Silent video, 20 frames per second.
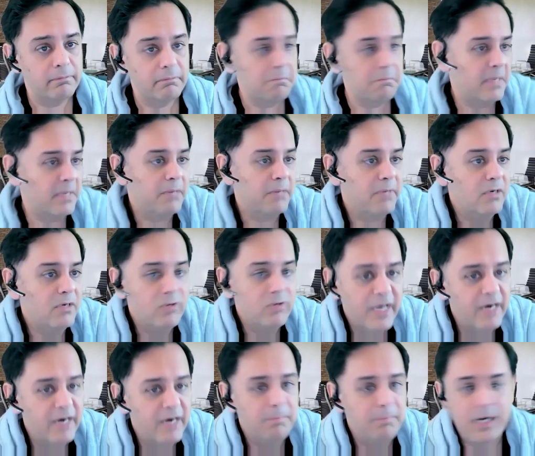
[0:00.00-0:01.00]
Maybe you
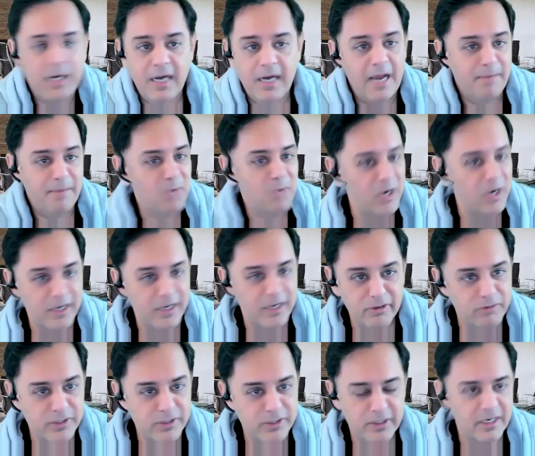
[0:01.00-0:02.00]
did, but I'm not
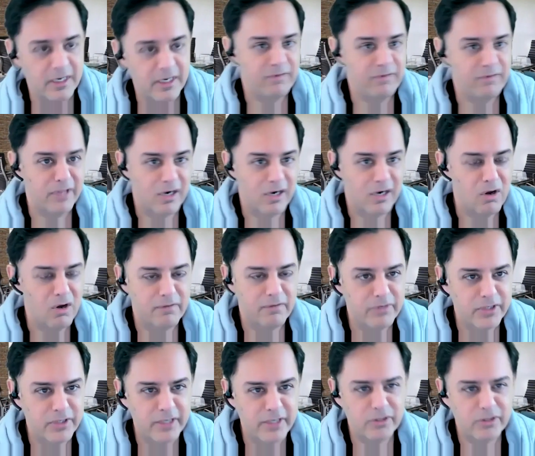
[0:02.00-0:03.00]
interested in having that
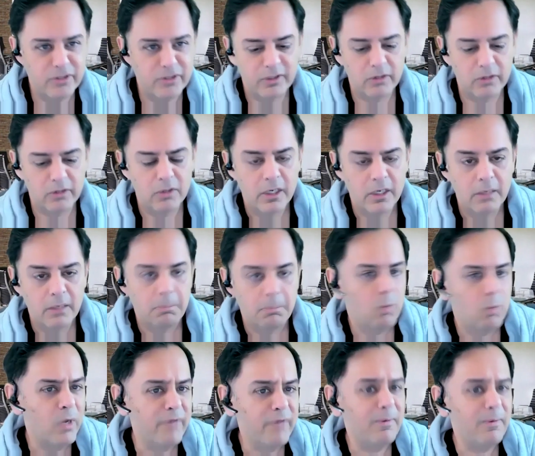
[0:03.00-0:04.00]
conversation with you.
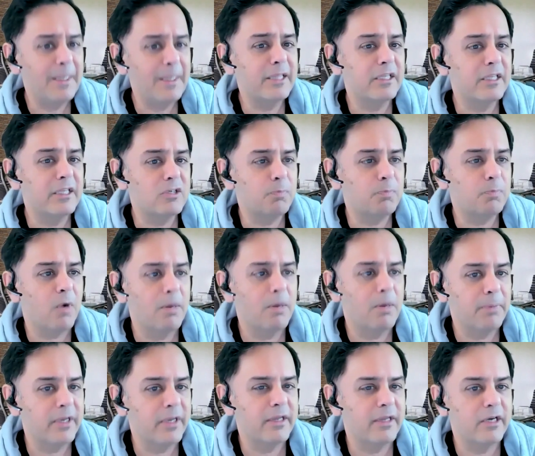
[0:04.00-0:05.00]
But what if about this
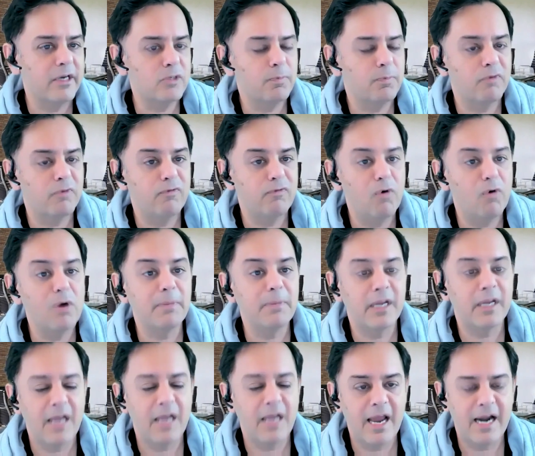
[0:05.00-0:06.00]
property that is
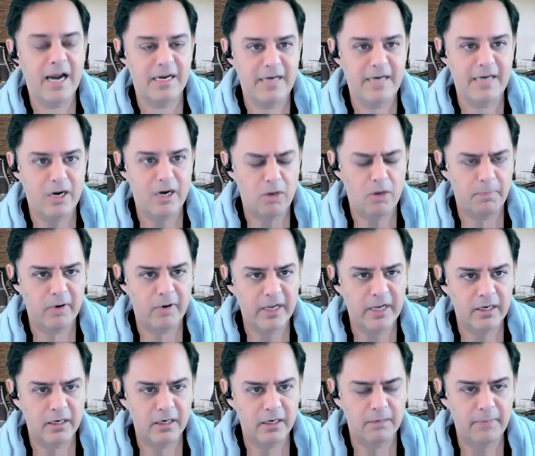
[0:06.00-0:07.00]
performing at net
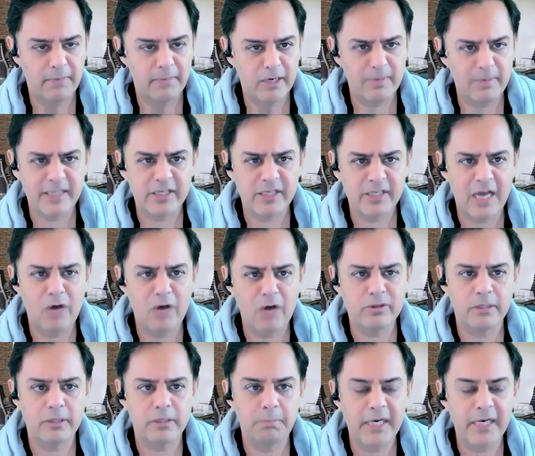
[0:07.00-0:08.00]
operating income? And you might say, how
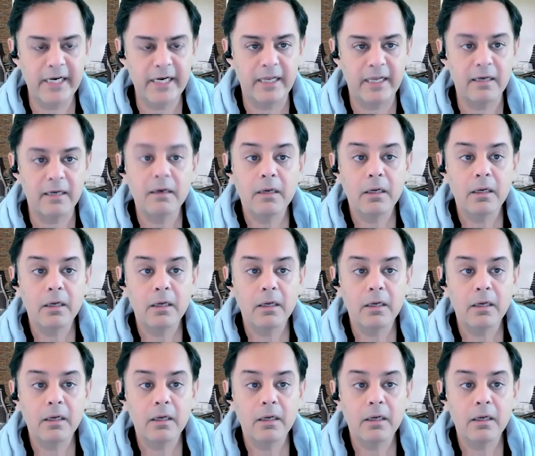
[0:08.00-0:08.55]
is it bleeding?